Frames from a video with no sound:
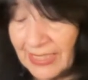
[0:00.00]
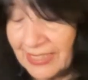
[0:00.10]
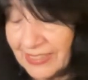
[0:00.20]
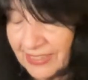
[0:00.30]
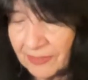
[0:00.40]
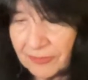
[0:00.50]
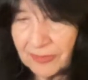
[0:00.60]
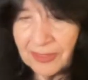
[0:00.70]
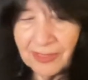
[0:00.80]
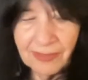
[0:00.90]
And it's
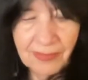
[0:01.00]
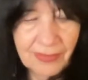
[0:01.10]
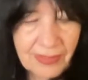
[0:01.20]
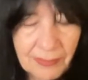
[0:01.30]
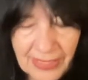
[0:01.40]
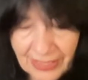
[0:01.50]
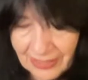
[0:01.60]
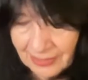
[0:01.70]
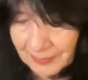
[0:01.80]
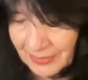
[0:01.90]
for my
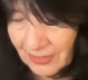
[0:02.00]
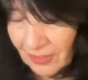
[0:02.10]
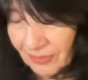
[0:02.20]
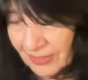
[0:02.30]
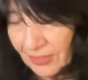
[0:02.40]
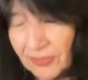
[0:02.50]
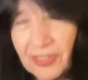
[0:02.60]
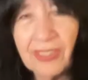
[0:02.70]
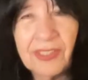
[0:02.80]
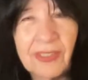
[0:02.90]
husband, Owen,
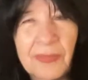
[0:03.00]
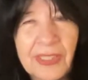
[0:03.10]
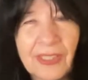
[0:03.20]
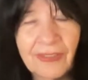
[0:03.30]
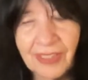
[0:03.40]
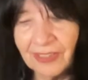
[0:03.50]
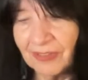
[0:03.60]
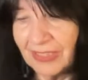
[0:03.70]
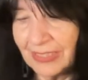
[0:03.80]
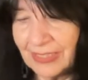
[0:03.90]
who's also Muskogee
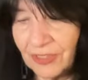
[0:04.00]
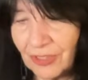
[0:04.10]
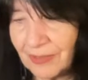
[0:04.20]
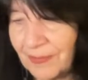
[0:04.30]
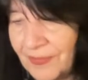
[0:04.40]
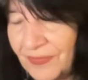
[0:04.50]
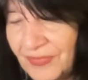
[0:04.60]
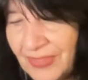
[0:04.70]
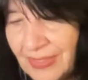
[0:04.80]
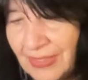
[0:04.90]
Creek Nation.
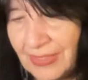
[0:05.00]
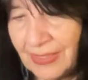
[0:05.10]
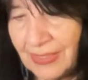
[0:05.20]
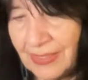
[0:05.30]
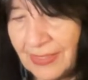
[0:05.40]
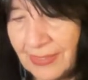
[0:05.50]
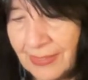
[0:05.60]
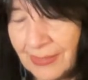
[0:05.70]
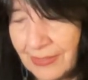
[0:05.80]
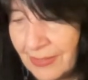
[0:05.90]

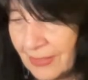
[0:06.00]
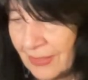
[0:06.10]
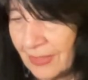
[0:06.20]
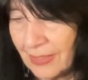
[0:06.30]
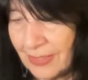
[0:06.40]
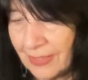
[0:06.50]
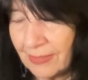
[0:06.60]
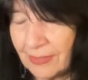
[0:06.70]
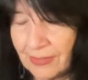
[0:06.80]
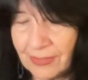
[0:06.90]
And,
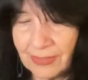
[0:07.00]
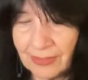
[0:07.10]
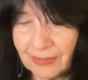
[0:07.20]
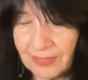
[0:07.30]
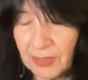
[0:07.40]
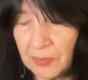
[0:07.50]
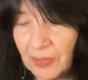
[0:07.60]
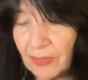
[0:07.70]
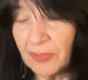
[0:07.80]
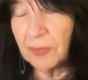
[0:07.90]
you know, this
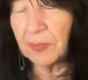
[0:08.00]
poem